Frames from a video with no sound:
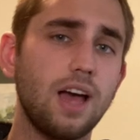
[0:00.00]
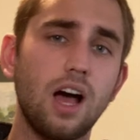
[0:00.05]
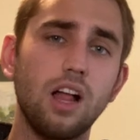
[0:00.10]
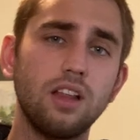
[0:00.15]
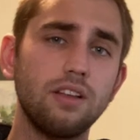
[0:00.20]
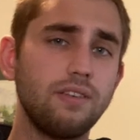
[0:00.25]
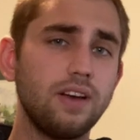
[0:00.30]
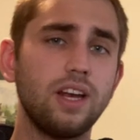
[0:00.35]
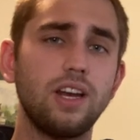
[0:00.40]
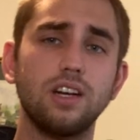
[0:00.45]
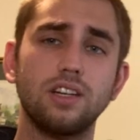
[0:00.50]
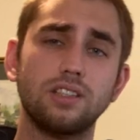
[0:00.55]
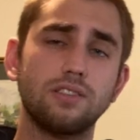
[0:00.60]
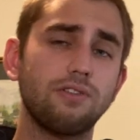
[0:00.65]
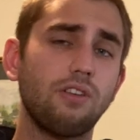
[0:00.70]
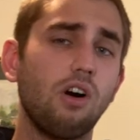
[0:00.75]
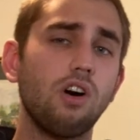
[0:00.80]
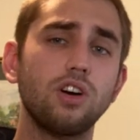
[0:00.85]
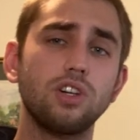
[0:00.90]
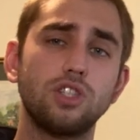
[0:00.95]
elevate it as
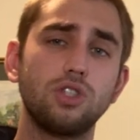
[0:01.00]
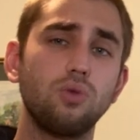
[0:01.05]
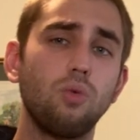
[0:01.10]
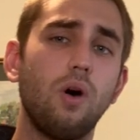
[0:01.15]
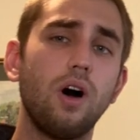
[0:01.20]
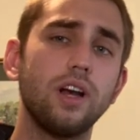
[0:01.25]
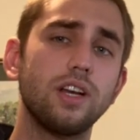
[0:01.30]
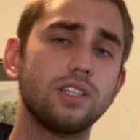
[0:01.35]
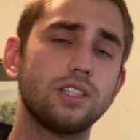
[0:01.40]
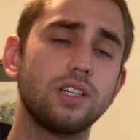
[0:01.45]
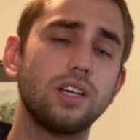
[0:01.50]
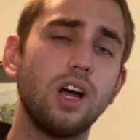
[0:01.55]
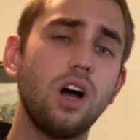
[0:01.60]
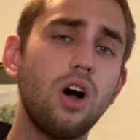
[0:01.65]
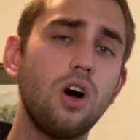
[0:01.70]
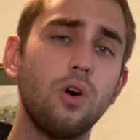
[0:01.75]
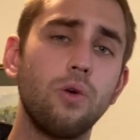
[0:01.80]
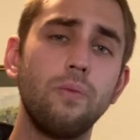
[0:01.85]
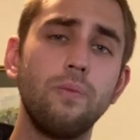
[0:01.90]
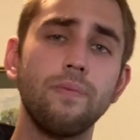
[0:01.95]
far as you want it to
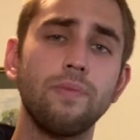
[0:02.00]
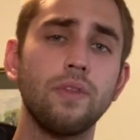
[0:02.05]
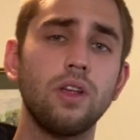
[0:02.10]
go.